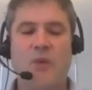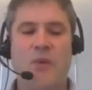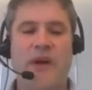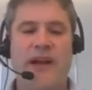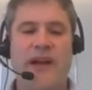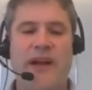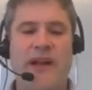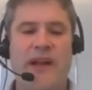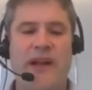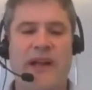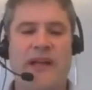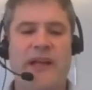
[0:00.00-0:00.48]

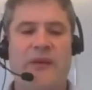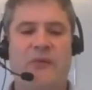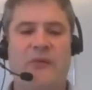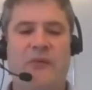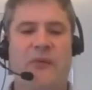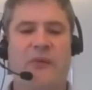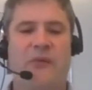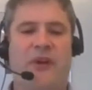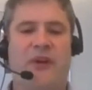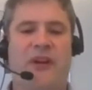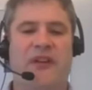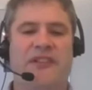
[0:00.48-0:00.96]
with
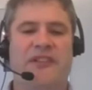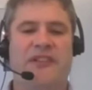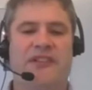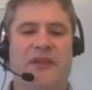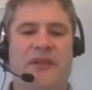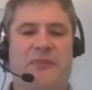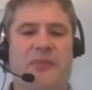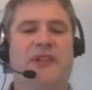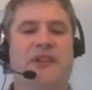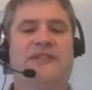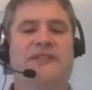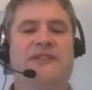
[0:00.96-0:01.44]
one of the sort
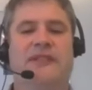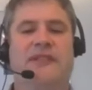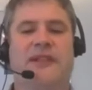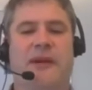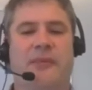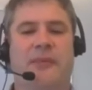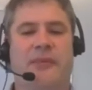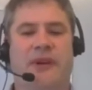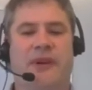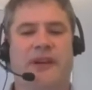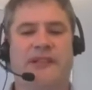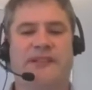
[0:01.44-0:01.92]
of postal
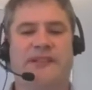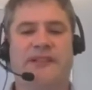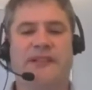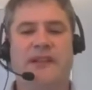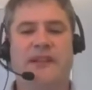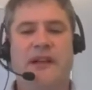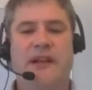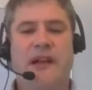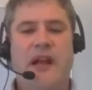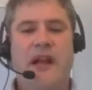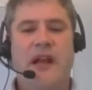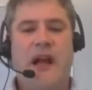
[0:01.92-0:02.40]
companies
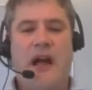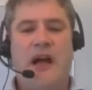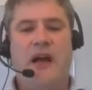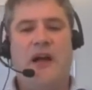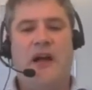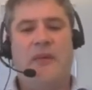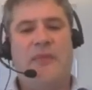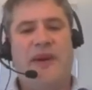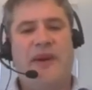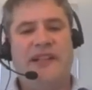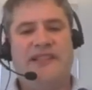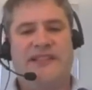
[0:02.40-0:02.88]

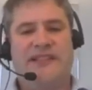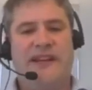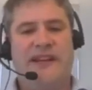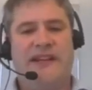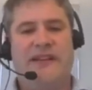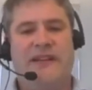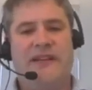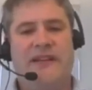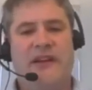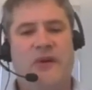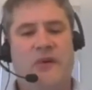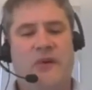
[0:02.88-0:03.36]
uh, based
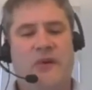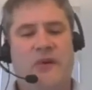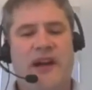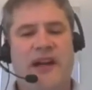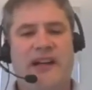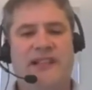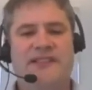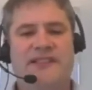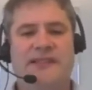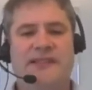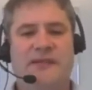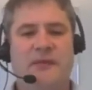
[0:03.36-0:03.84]
out in the
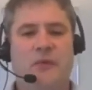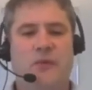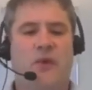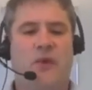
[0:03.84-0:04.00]
US,